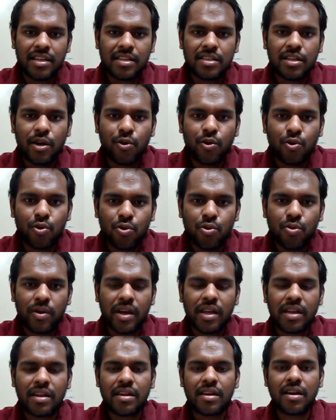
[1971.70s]
the U
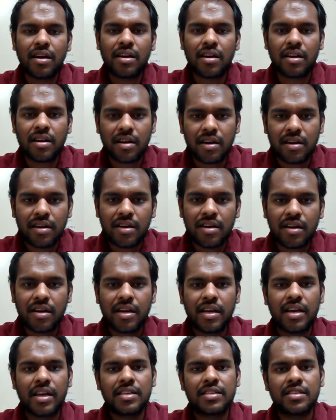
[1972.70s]
in
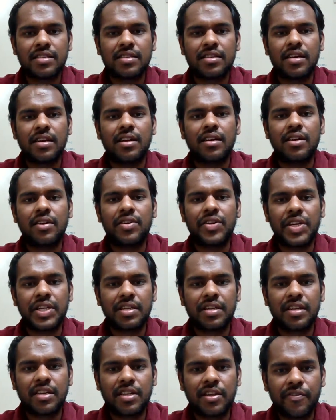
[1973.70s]
R is
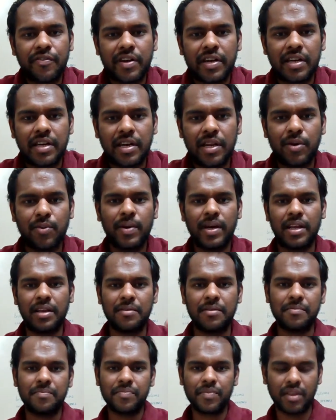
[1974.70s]
written differently. Well,
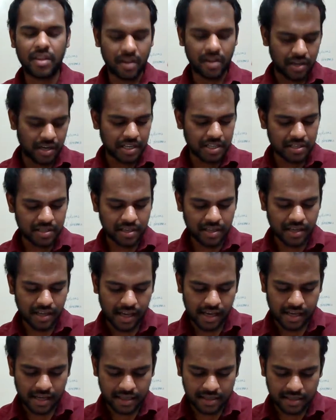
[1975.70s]
the reason
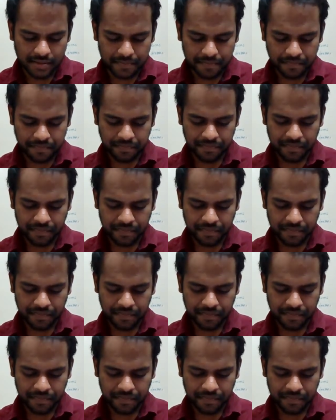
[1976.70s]
is